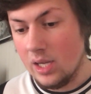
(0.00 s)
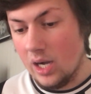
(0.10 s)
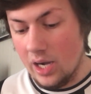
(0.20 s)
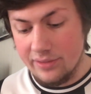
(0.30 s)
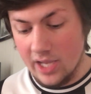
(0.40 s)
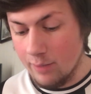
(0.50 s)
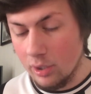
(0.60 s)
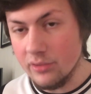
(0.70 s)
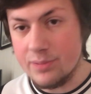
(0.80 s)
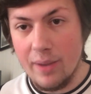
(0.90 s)
And
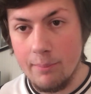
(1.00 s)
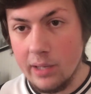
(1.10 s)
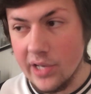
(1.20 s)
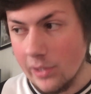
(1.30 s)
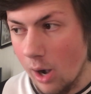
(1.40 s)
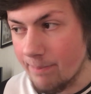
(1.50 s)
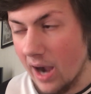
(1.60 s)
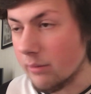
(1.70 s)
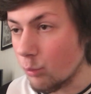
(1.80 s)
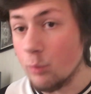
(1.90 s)
when those big players are
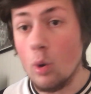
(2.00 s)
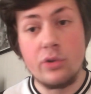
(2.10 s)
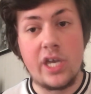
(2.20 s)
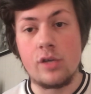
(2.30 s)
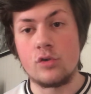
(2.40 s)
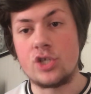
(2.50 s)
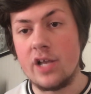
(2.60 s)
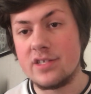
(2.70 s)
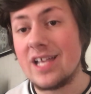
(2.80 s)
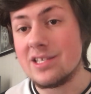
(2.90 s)
back, we will take those
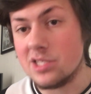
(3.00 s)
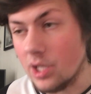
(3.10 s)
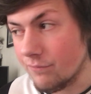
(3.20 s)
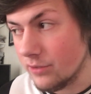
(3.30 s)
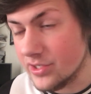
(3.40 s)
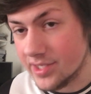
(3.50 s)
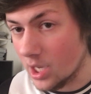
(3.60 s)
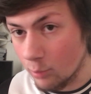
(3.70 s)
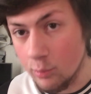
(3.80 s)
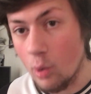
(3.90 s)
chances. That's the difference.
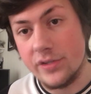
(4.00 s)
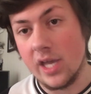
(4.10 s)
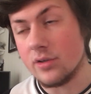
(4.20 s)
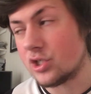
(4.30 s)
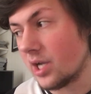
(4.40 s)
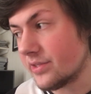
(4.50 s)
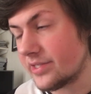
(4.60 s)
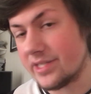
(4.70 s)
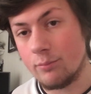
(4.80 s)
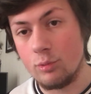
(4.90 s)
We will take those
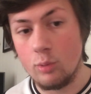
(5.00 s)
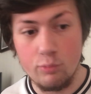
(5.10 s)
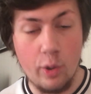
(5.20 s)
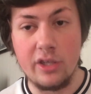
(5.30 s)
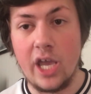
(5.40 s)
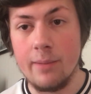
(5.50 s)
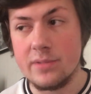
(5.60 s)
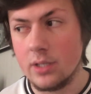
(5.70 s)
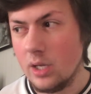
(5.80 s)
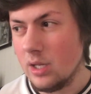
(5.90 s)
chances and we will win
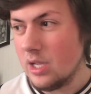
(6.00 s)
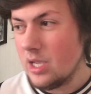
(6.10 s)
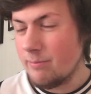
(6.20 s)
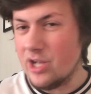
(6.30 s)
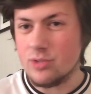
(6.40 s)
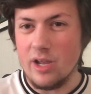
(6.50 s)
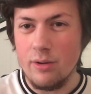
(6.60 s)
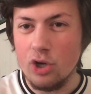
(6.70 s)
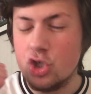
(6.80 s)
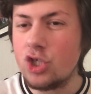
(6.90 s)
games. Imagine, right, we've
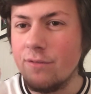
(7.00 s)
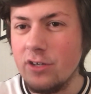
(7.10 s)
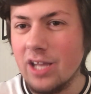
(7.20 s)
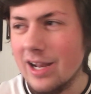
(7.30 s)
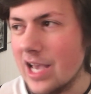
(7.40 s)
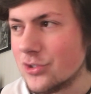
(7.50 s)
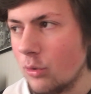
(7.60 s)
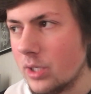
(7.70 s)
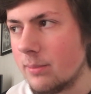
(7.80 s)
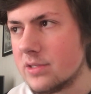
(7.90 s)
got Sheffield United last
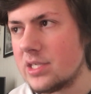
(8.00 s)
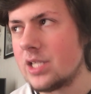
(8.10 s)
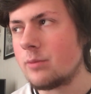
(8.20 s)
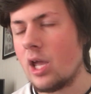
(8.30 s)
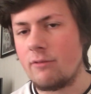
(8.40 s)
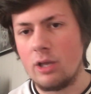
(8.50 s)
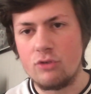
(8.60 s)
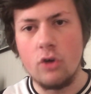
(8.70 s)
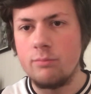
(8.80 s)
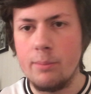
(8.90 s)
home game of the season, right? If
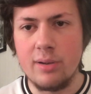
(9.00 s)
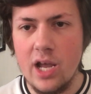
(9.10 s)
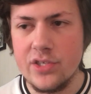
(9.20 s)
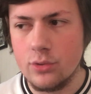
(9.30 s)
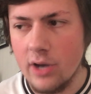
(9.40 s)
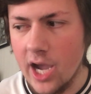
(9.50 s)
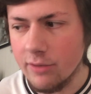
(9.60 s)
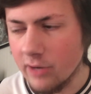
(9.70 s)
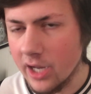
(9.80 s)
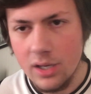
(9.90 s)
government plans go ahead,
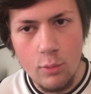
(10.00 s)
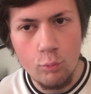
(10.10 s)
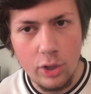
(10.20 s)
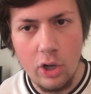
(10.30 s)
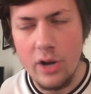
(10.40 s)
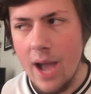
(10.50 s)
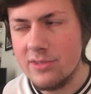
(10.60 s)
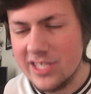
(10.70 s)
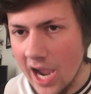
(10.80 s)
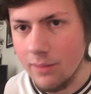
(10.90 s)
right, we're going to have
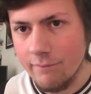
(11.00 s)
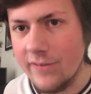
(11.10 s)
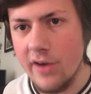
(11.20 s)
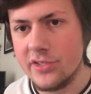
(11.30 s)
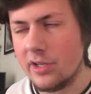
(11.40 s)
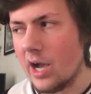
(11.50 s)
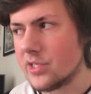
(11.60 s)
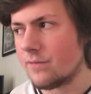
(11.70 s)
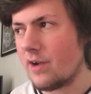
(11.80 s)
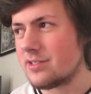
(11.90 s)
10,000
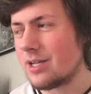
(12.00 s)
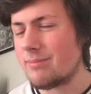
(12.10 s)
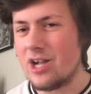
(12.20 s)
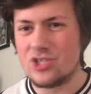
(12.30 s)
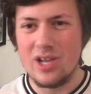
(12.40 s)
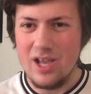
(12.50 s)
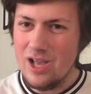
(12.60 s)
Newcastle fans at that match.